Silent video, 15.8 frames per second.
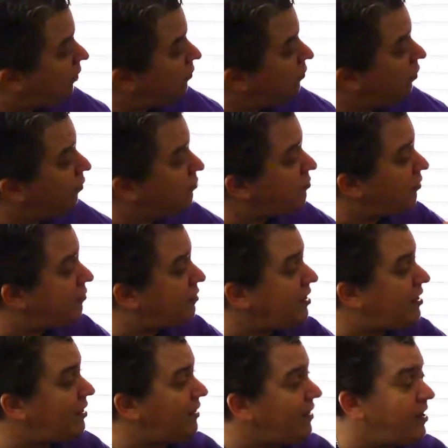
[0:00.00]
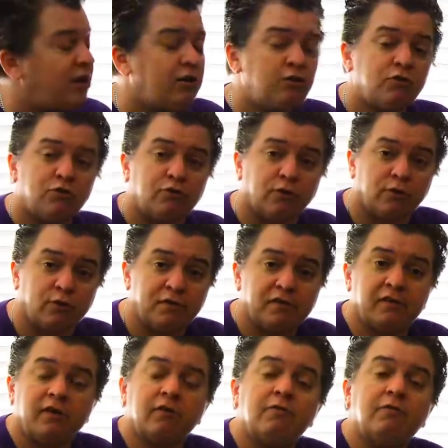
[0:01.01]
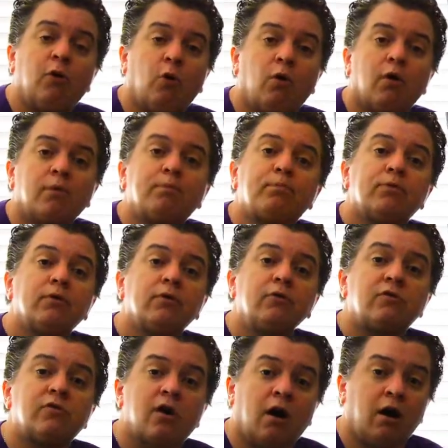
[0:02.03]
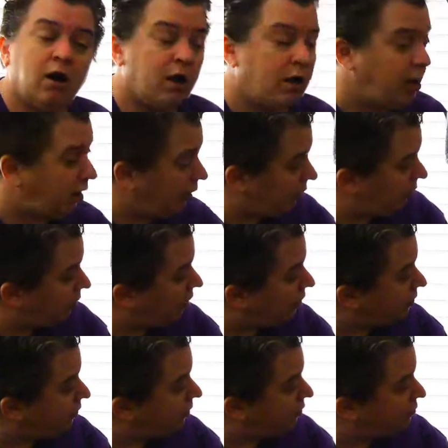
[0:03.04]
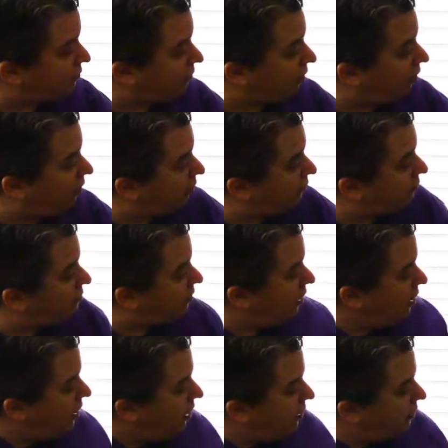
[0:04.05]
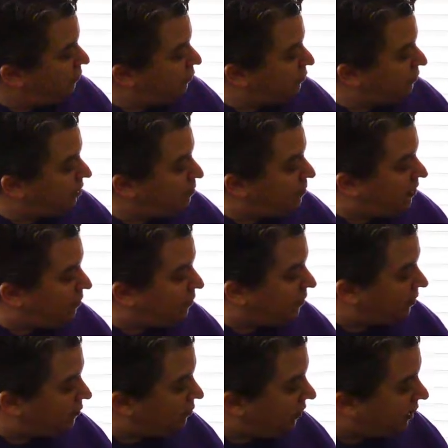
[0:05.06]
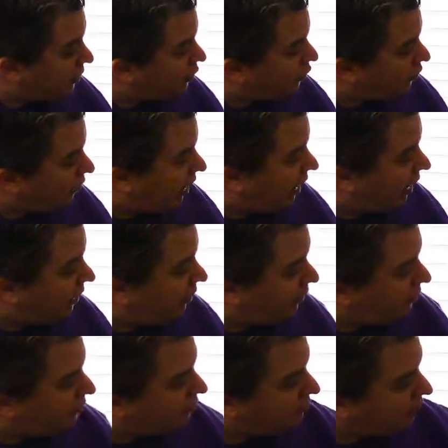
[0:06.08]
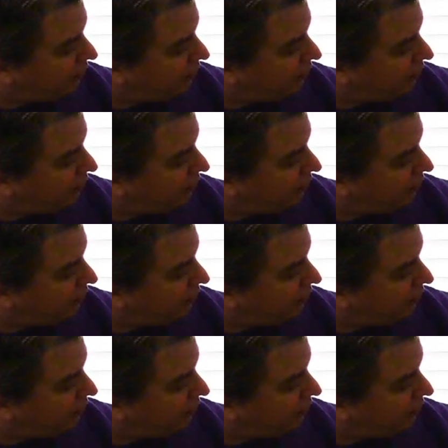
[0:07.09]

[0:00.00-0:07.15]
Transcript: Those are the intrusive or plutonic igneous rocks. And those can be things like granite,